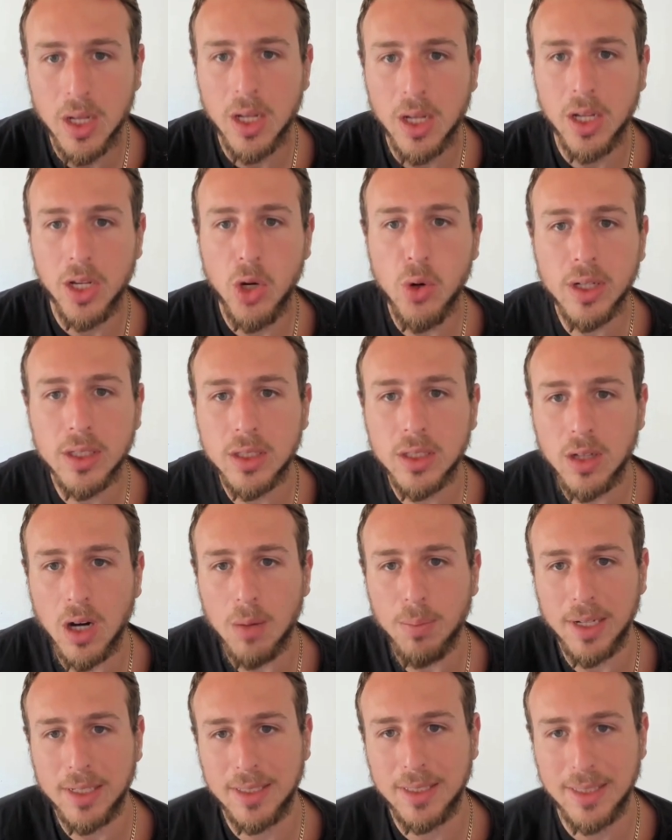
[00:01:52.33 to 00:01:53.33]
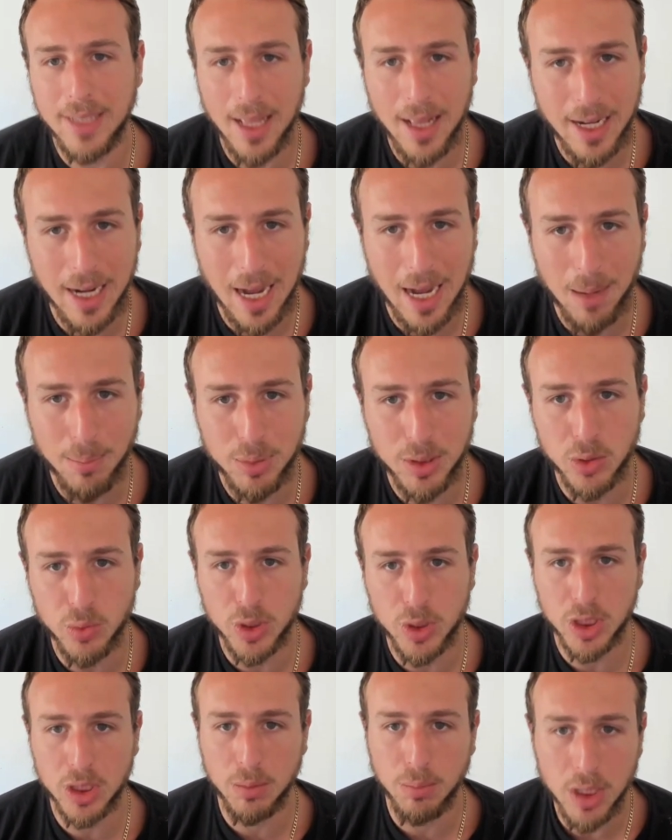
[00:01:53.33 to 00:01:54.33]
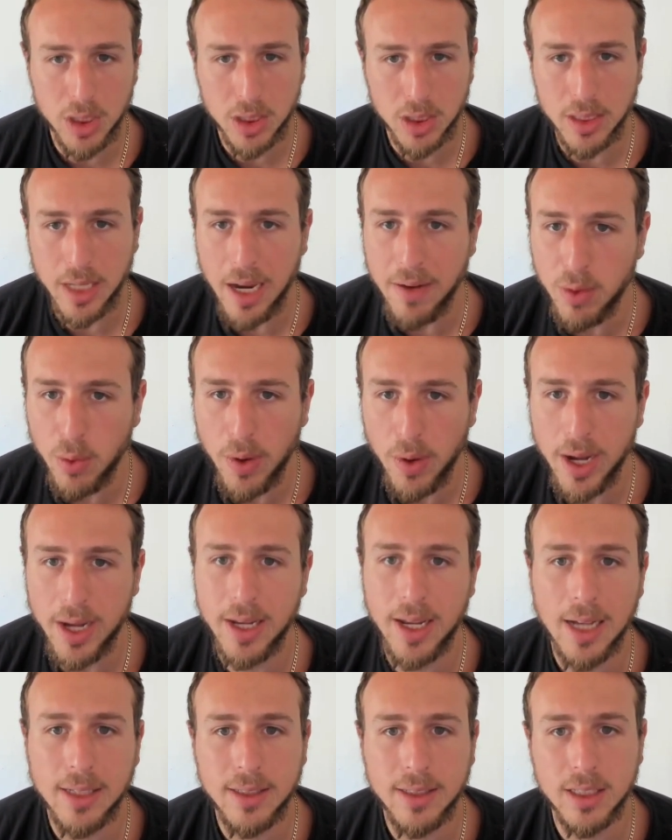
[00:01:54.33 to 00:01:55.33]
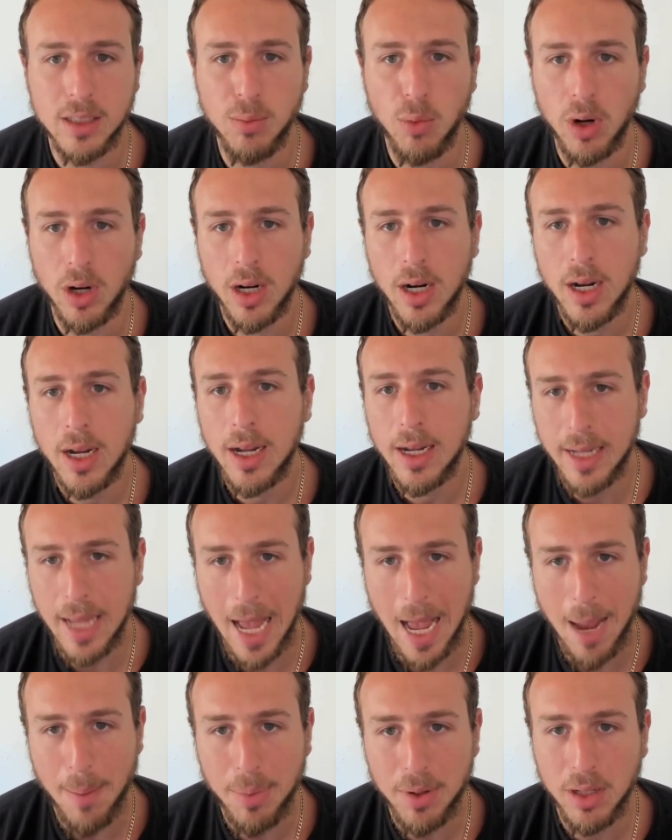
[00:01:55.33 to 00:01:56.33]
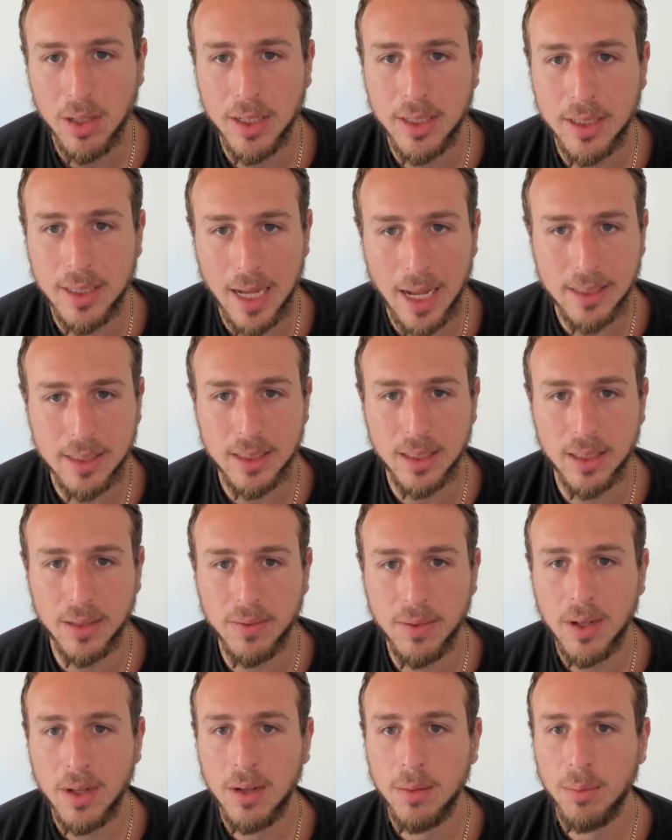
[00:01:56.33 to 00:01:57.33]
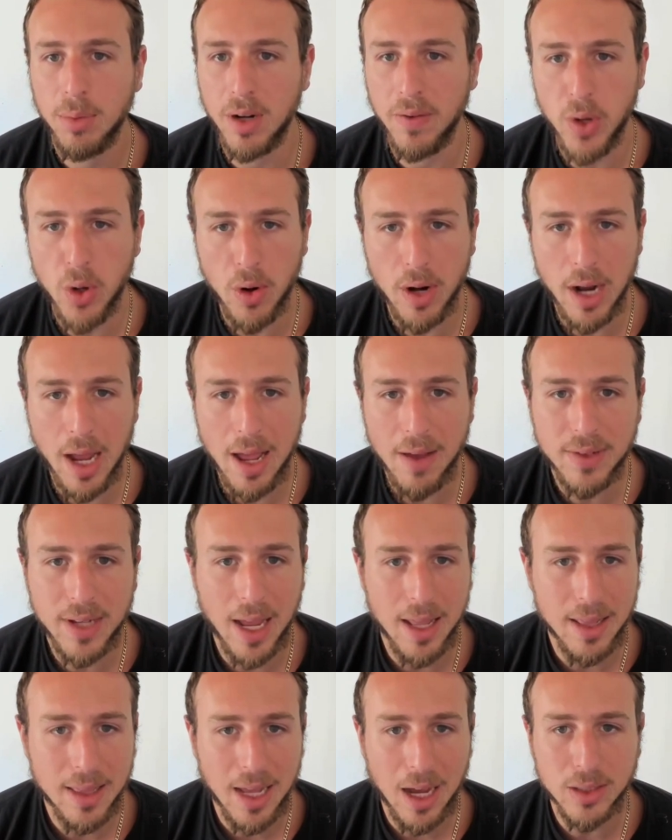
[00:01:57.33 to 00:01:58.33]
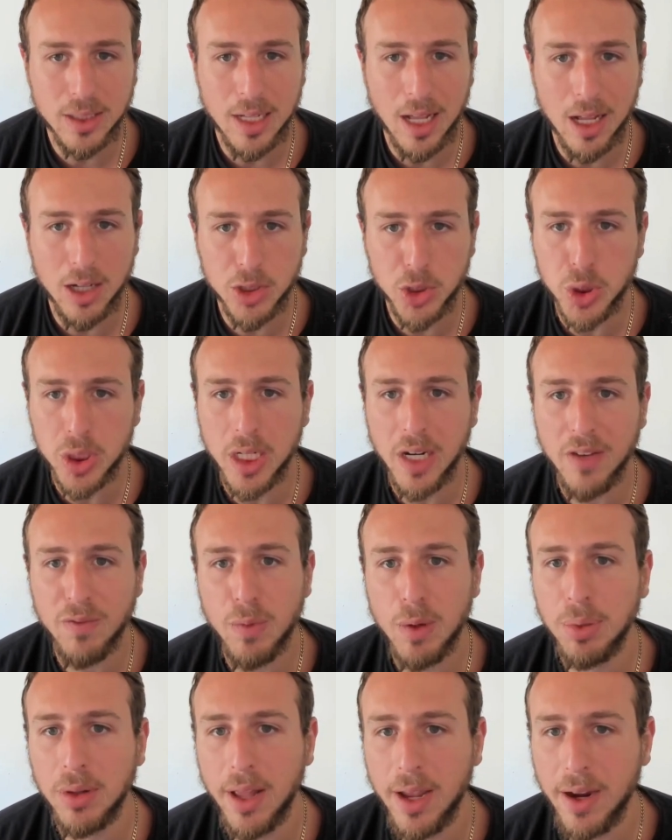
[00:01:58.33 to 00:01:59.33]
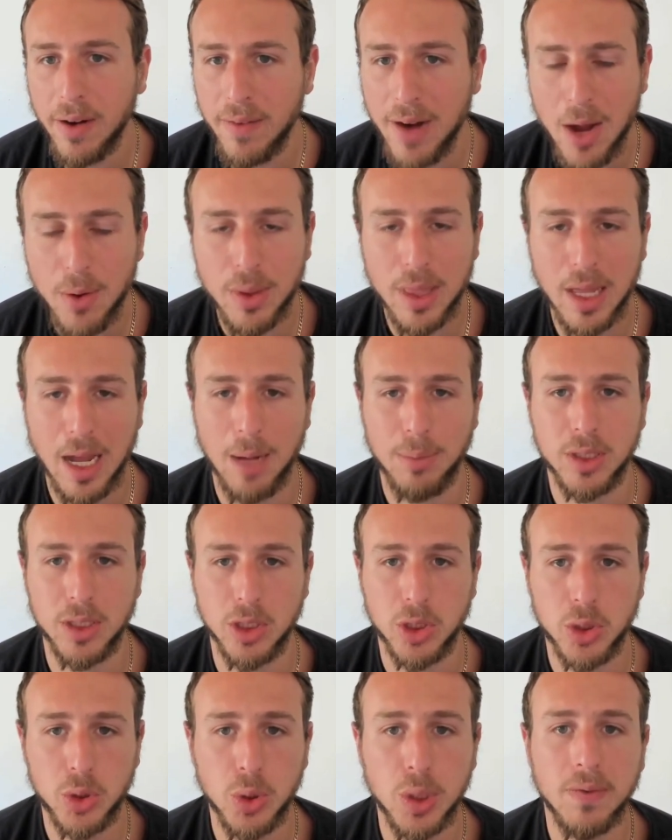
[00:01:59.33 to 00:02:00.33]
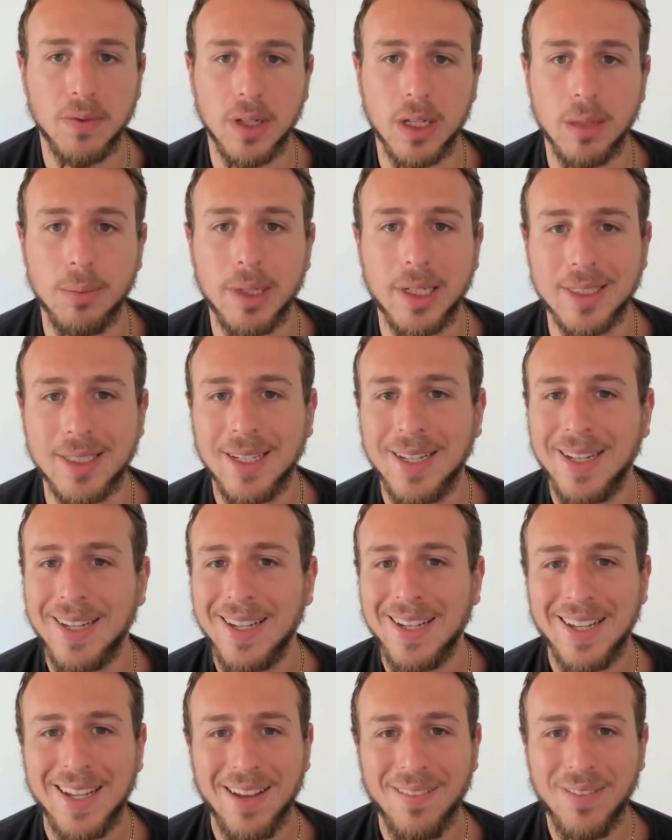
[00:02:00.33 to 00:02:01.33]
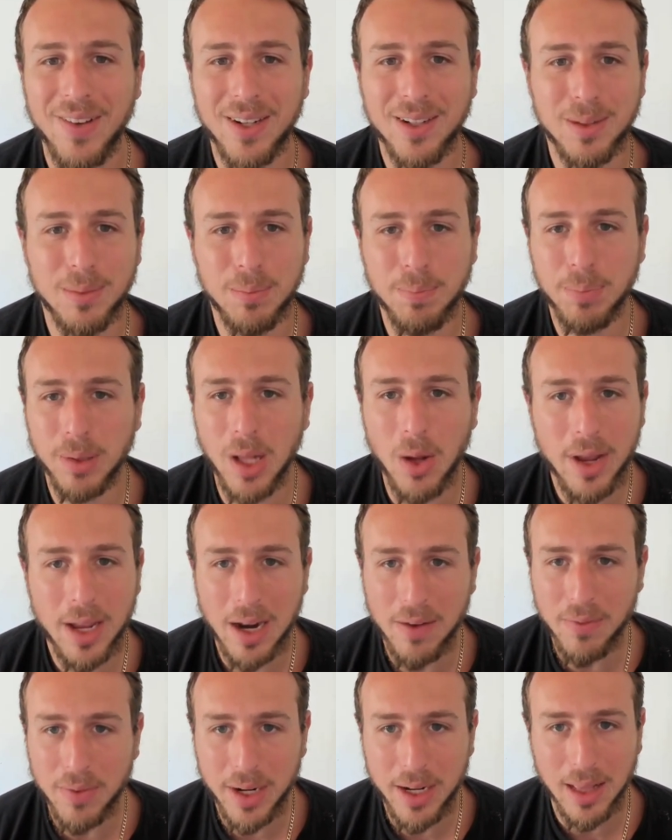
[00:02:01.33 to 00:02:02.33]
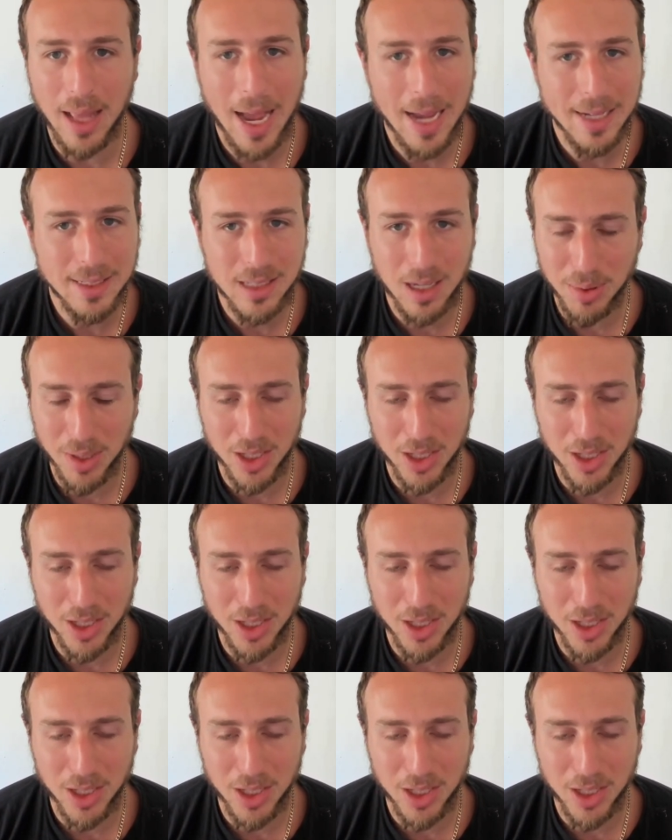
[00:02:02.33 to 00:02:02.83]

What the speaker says: you can start by selling options, which is a much safer way. Yes, it's more capital intensive, but if you don't have $10,000, you shouldn't even be playing around with options, truthfully, because if you're blowing every last couple